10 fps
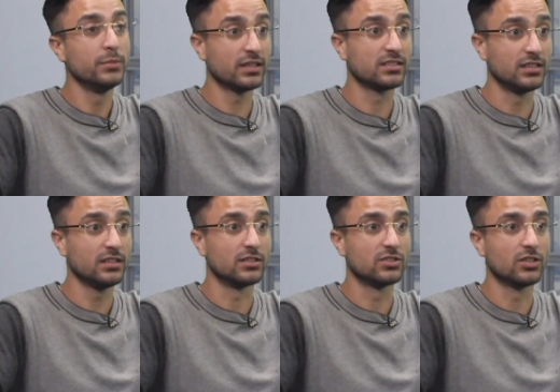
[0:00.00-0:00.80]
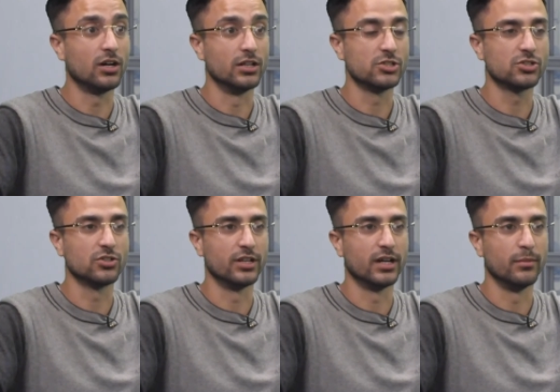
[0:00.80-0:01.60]
Yes, I did at the start, just
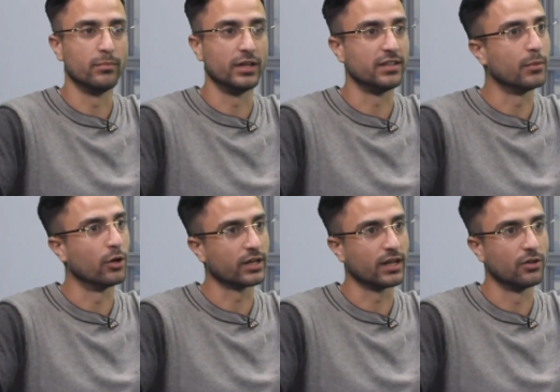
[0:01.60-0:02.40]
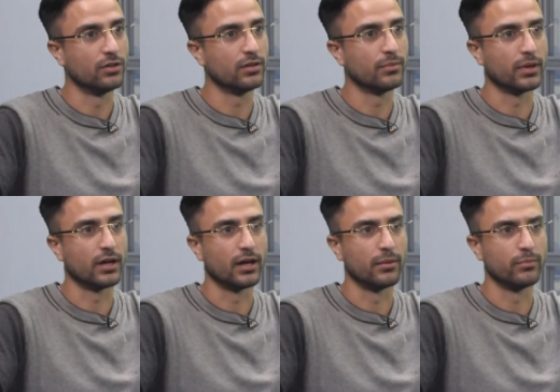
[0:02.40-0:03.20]
on a demo account,
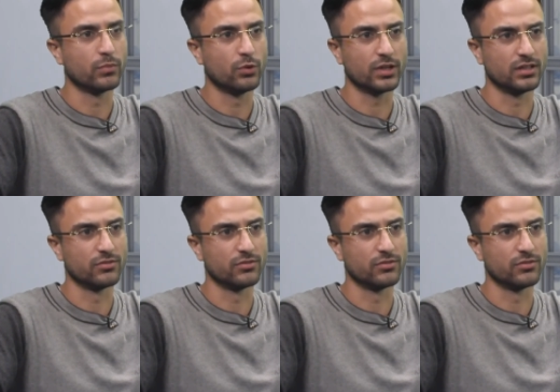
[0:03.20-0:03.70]
but quickly